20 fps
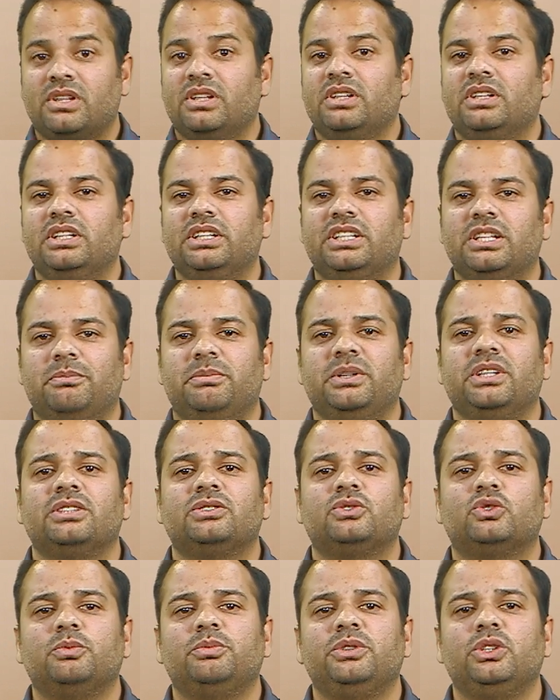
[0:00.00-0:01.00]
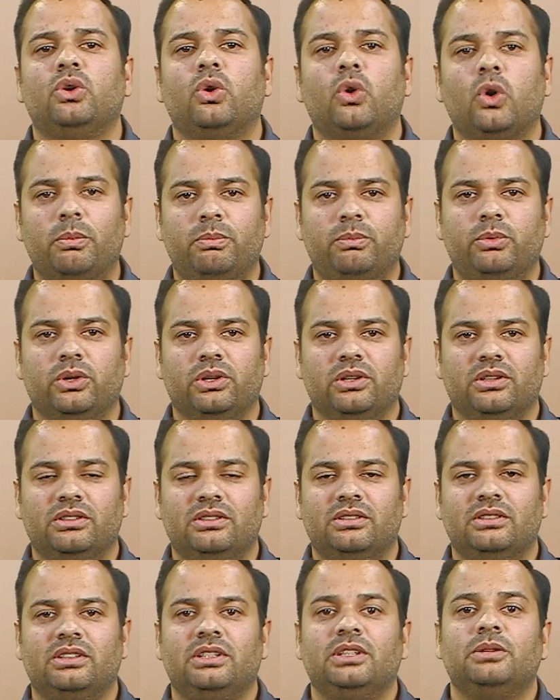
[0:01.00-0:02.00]
It appears to be hopeful,
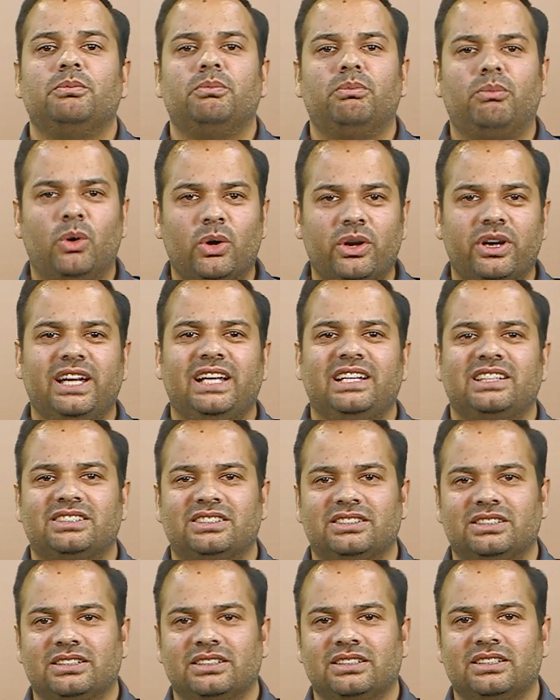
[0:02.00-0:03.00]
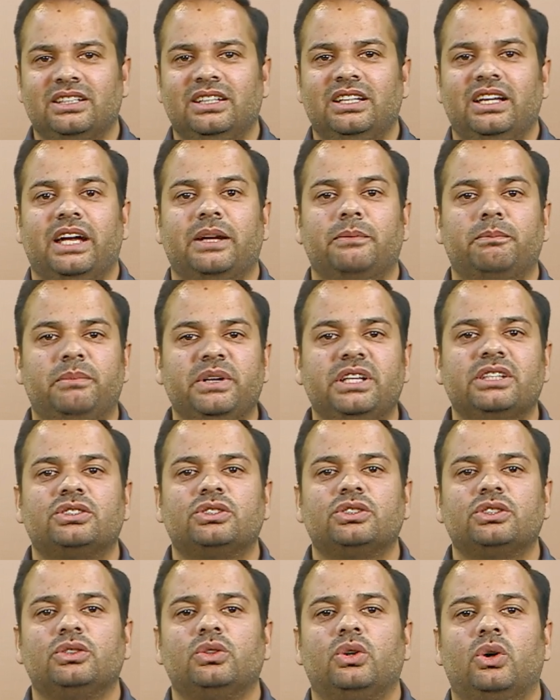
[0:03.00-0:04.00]
more realistic, and based
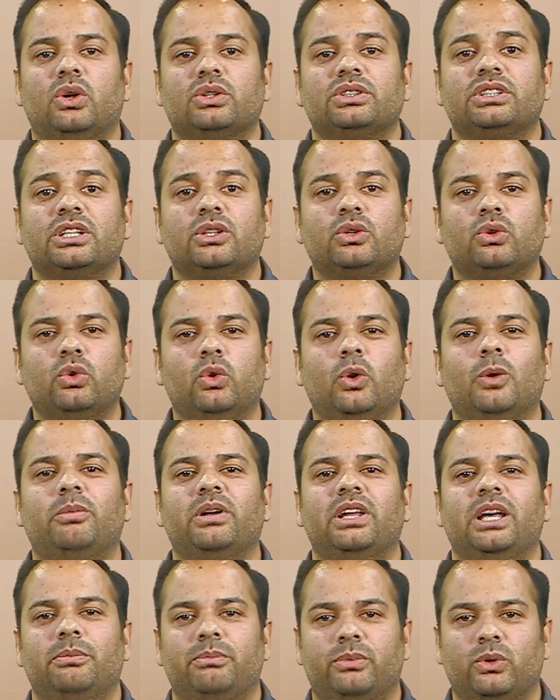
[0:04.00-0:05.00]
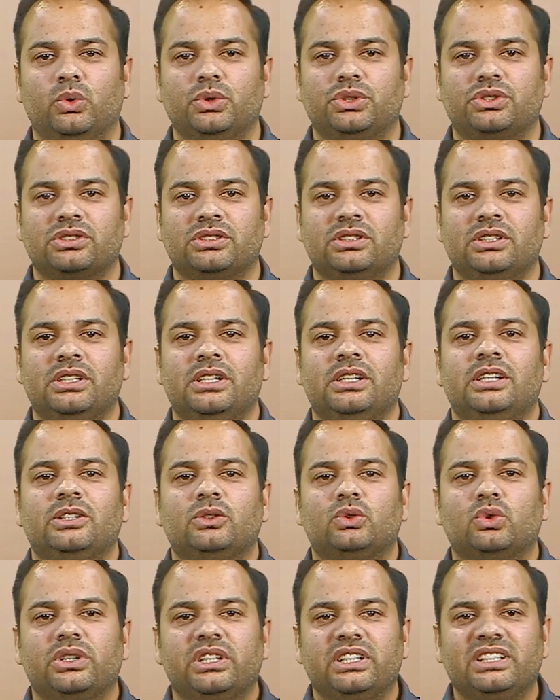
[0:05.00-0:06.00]
on the global approach to
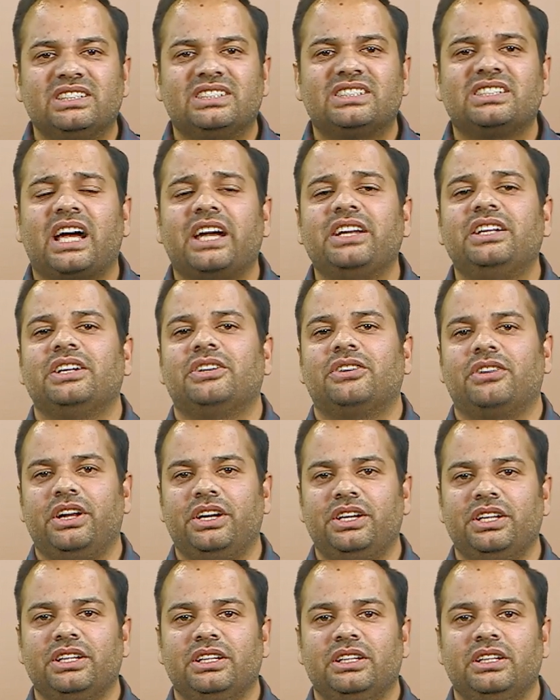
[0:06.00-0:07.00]
insider trading,